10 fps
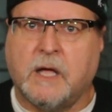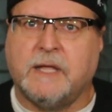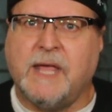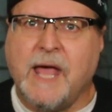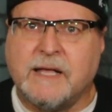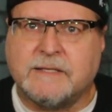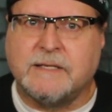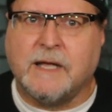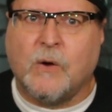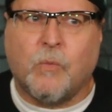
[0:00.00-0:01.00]

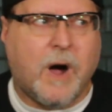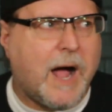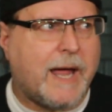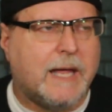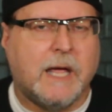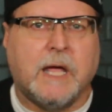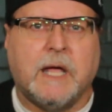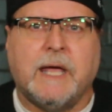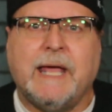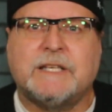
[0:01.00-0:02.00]
Yes. Why?
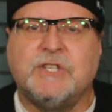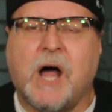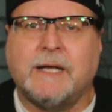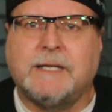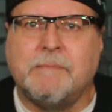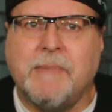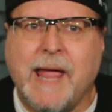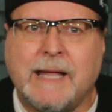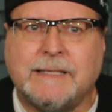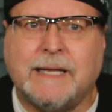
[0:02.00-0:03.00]
He's not
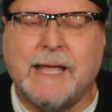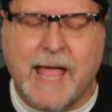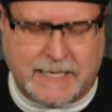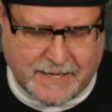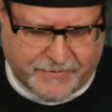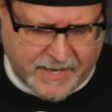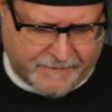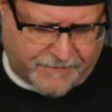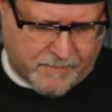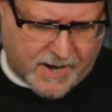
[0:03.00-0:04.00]
demanding anything
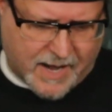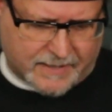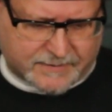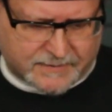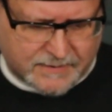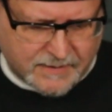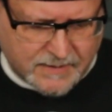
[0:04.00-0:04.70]
from us.